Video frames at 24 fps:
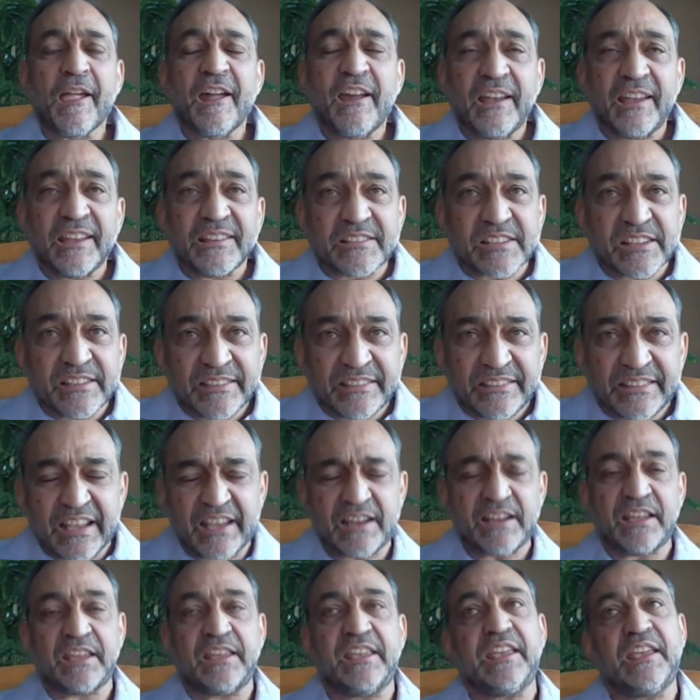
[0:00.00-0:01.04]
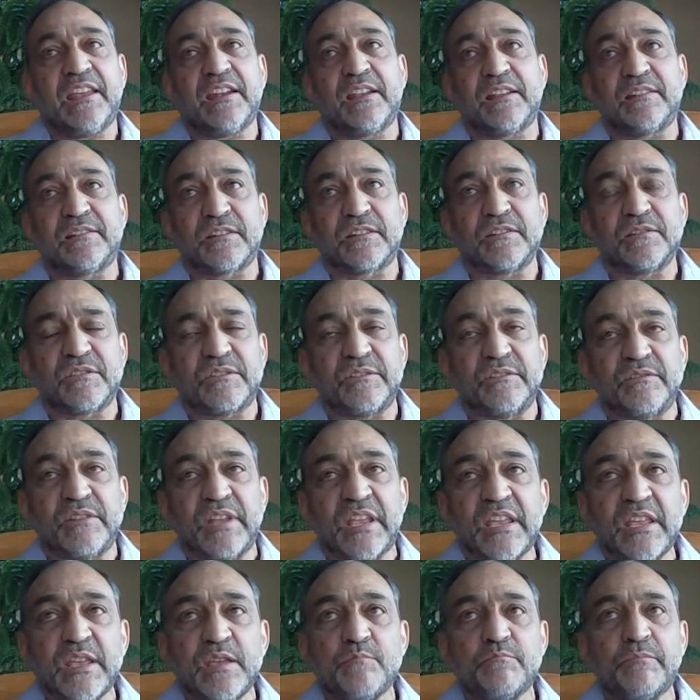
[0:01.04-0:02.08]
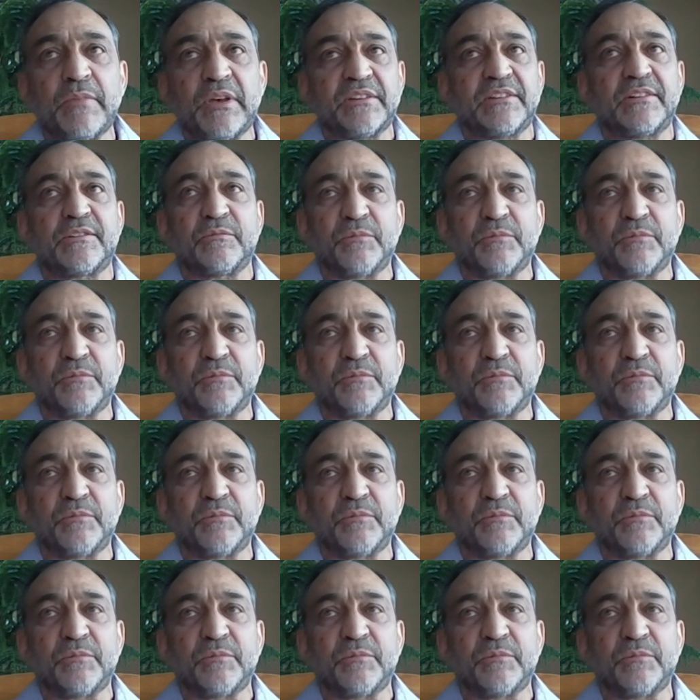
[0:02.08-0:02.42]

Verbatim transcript: it's a dedicated team,